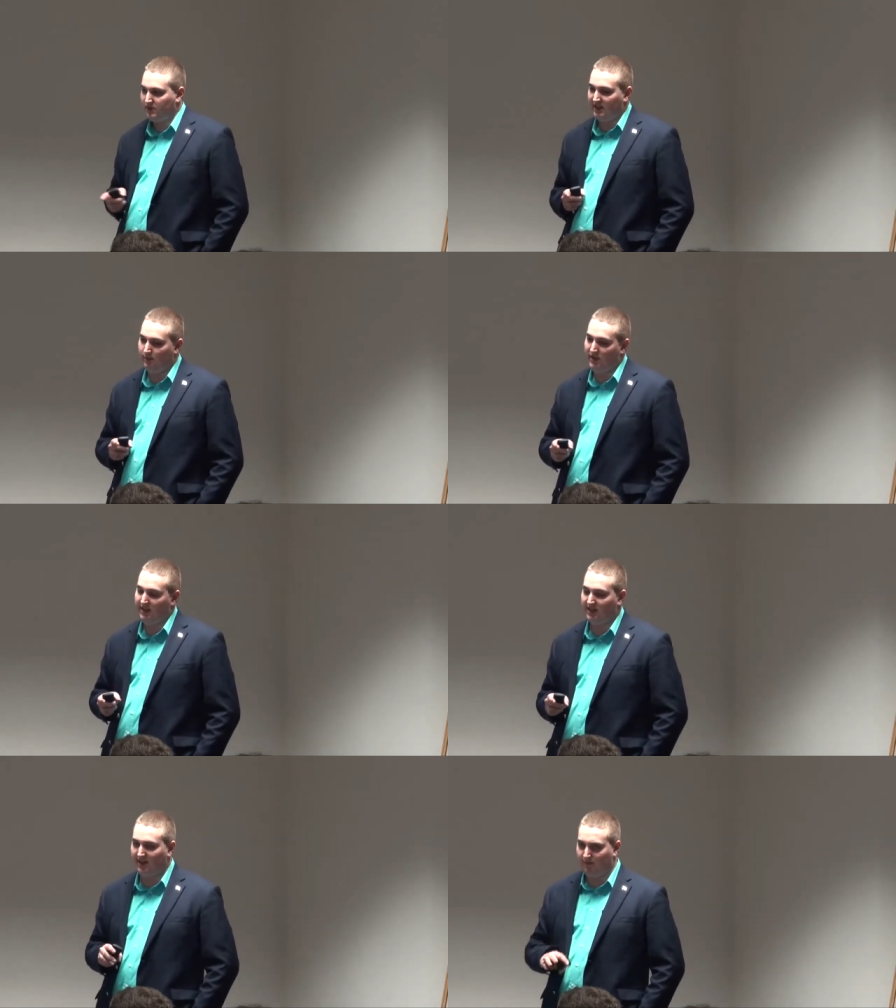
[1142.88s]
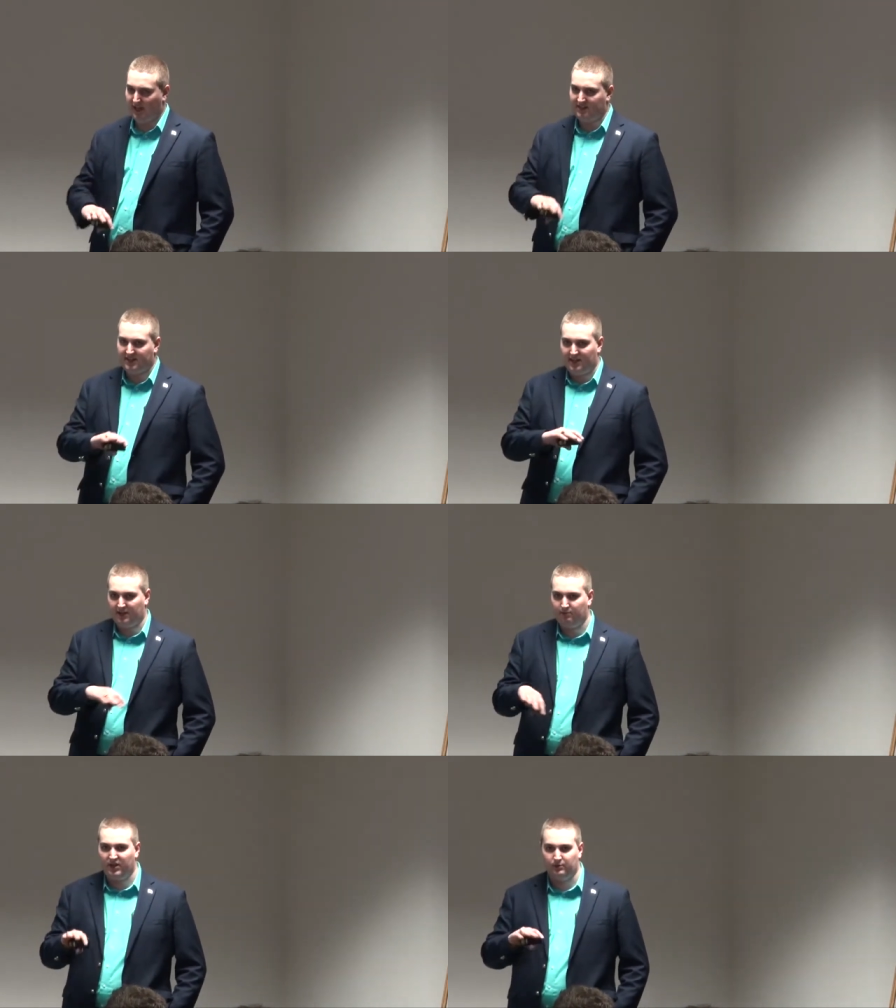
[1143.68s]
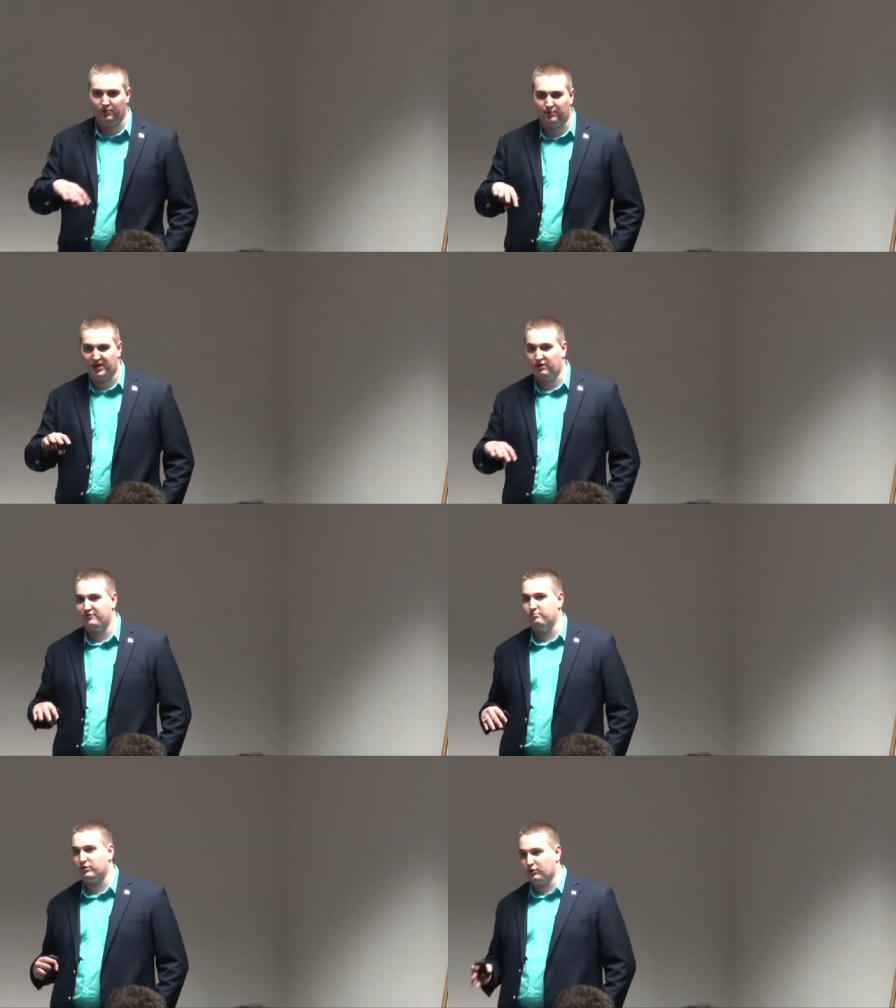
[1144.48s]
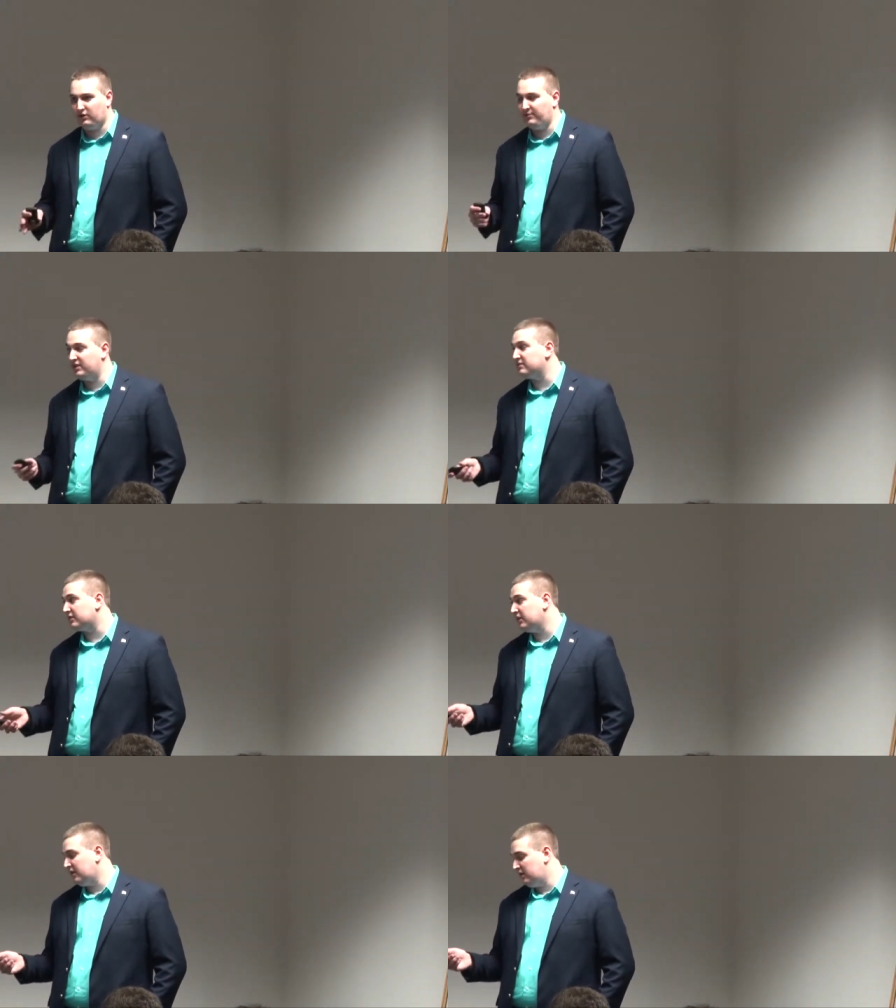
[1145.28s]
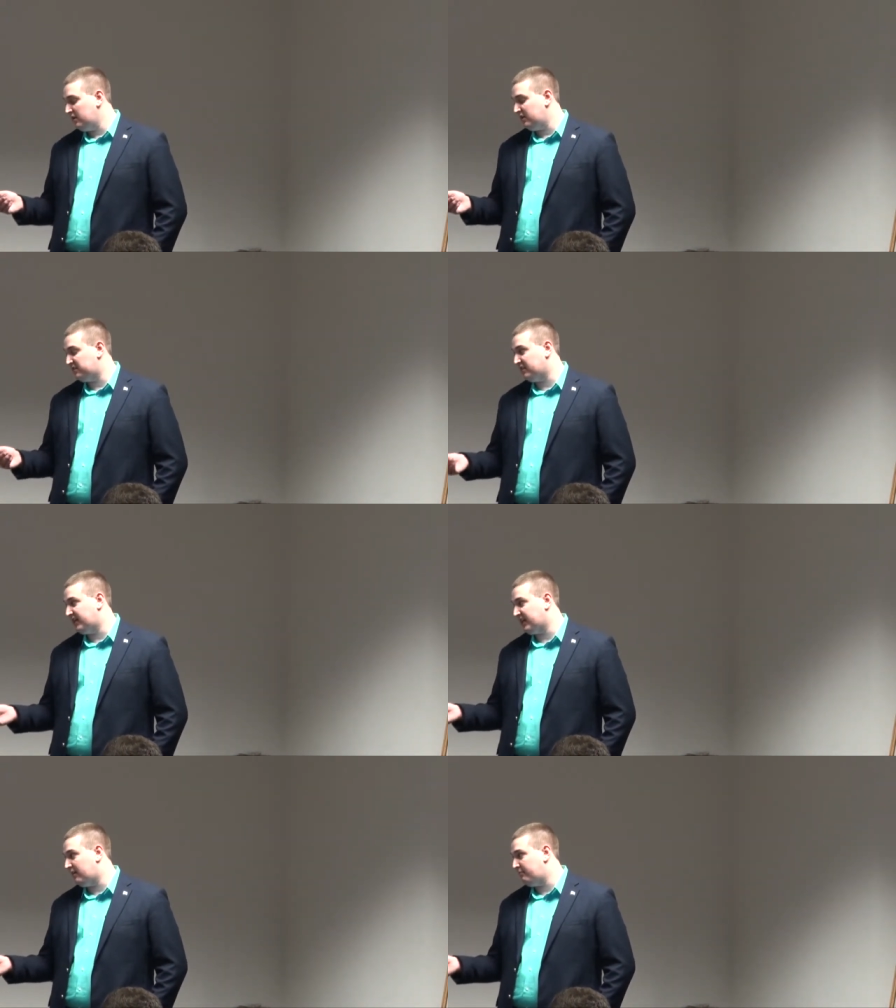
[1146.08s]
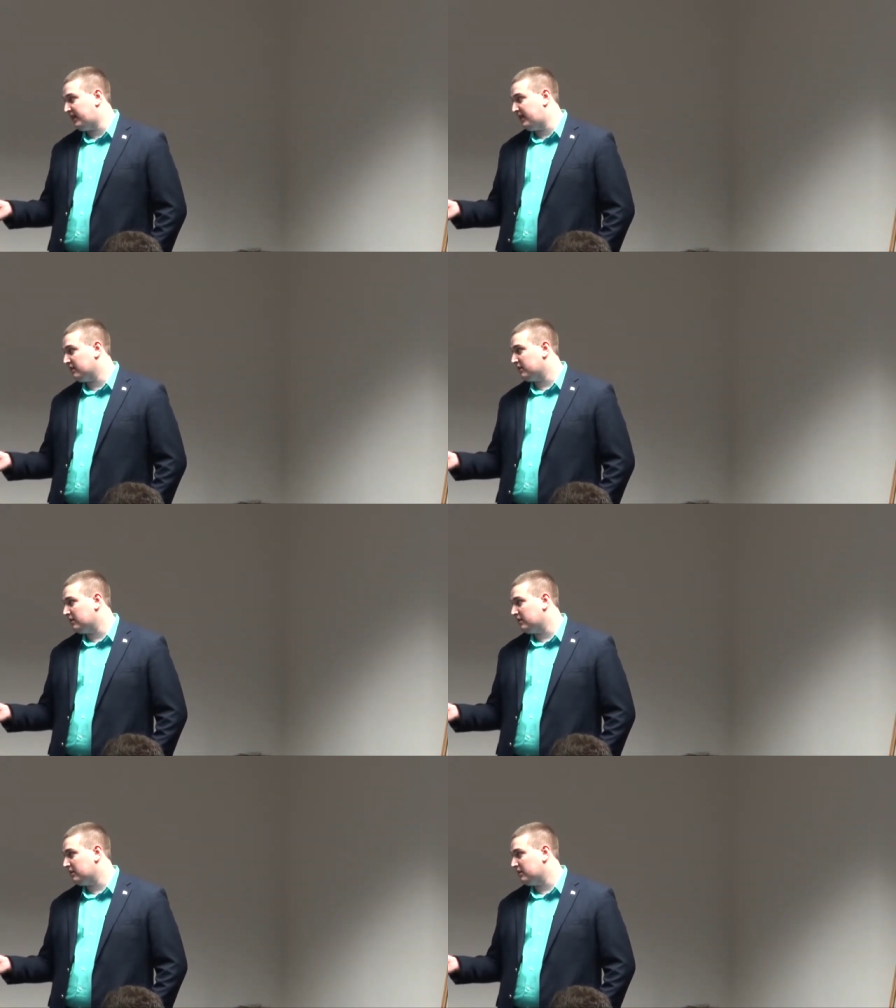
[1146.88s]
allowed me to kind of maintain a minimum amount of employment until I got back.